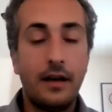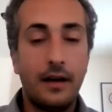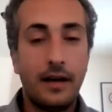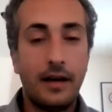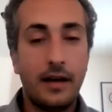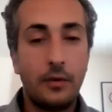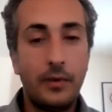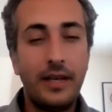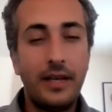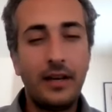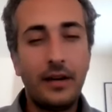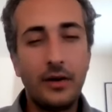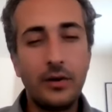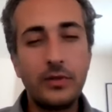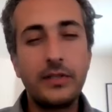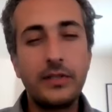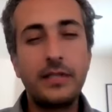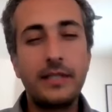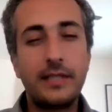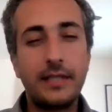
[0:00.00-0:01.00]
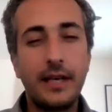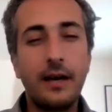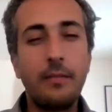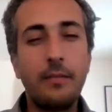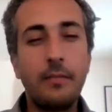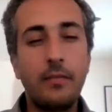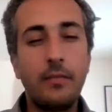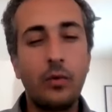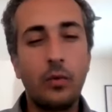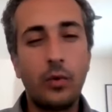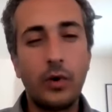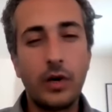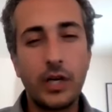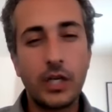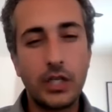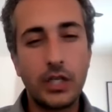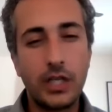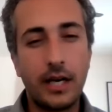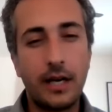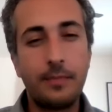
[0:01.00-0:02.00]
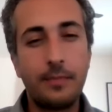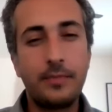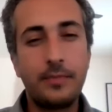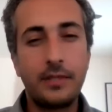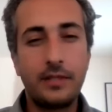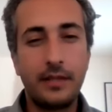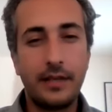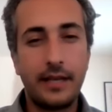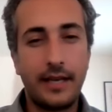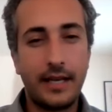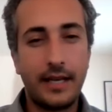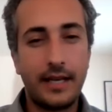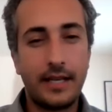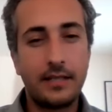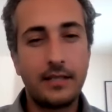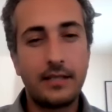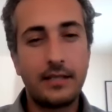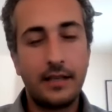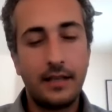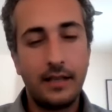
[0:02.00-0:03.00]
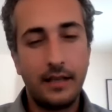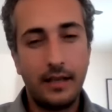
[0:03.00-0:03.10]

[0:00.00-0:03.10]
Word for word: Uh, we host some workshops and